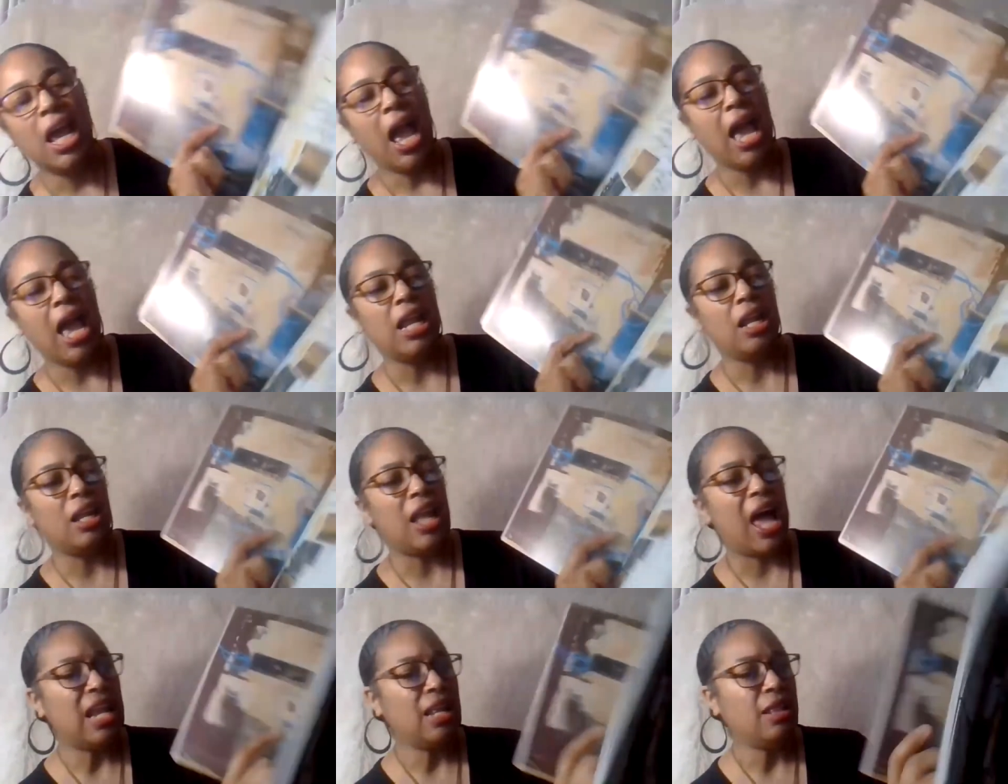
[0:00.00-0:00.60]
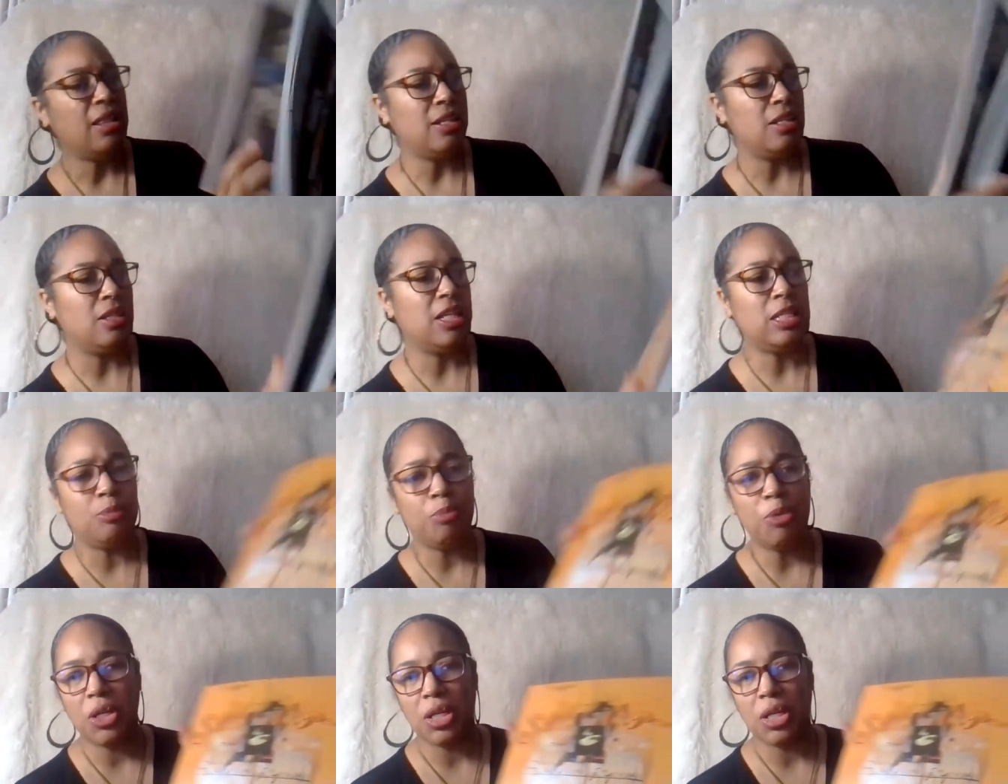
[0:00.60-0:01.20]
and a lot of this
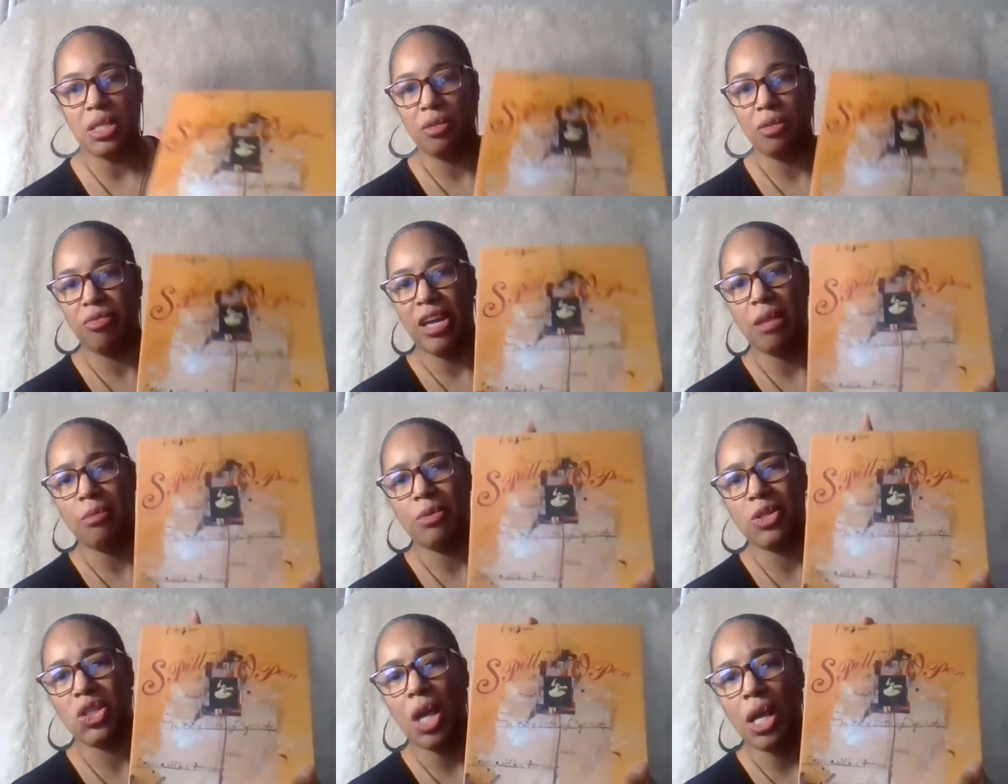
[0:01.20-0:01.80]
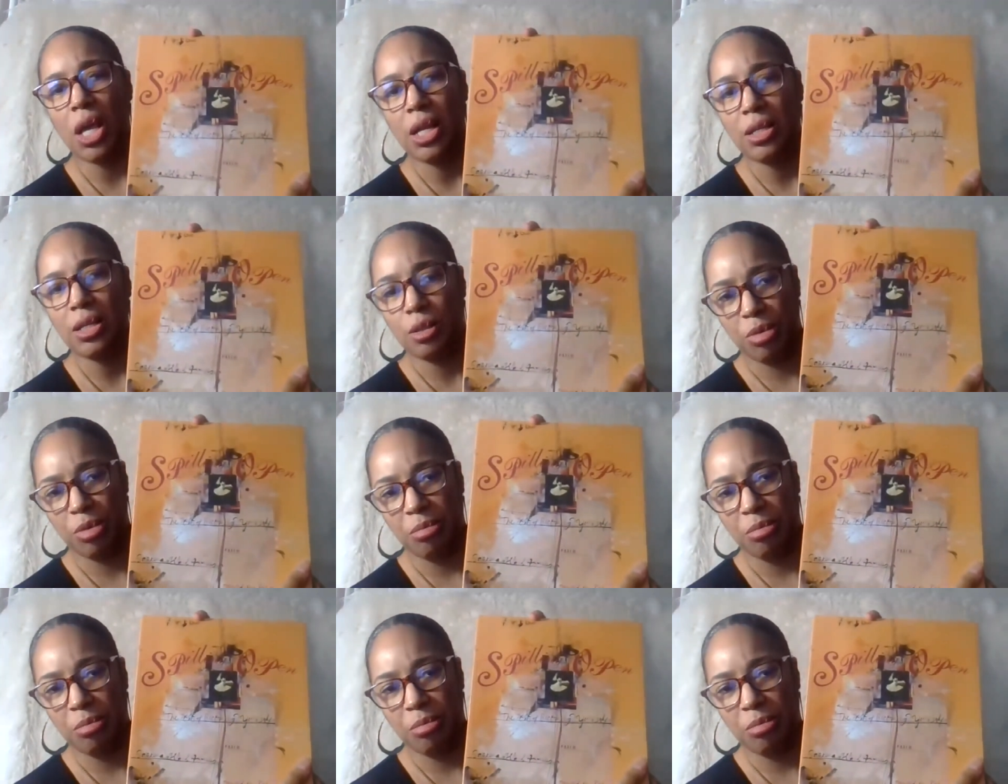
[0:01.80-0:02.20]
book is available. Tons of people